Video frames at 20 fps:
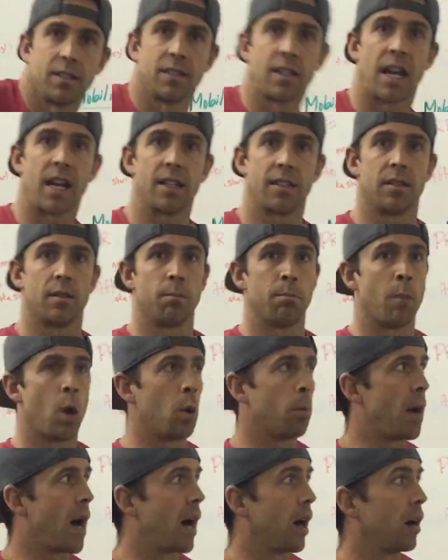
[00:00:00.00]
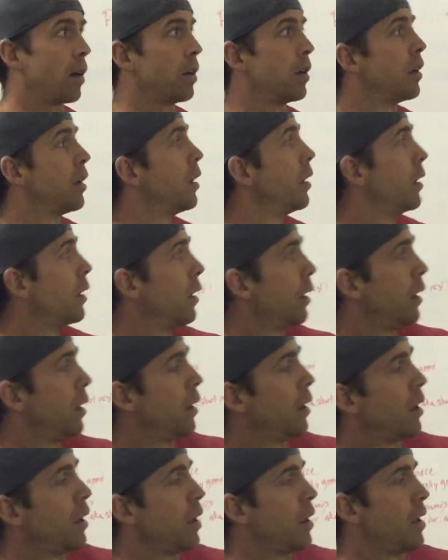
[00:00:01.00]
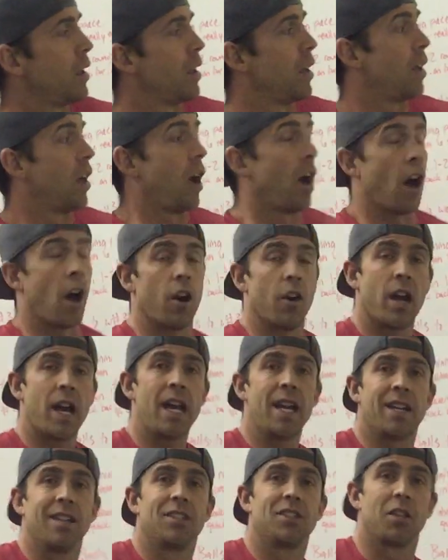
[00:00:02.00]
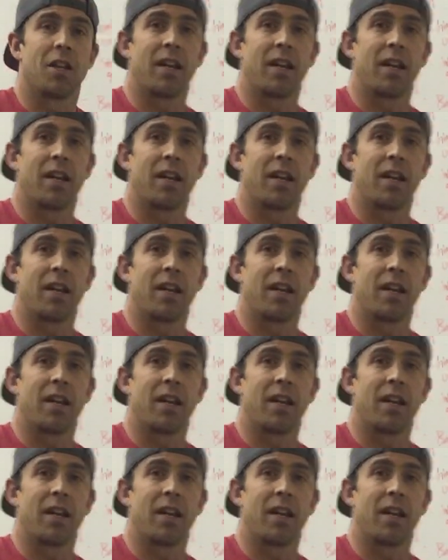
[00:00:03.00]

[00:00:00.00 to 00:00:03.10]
nice and mobile. All right,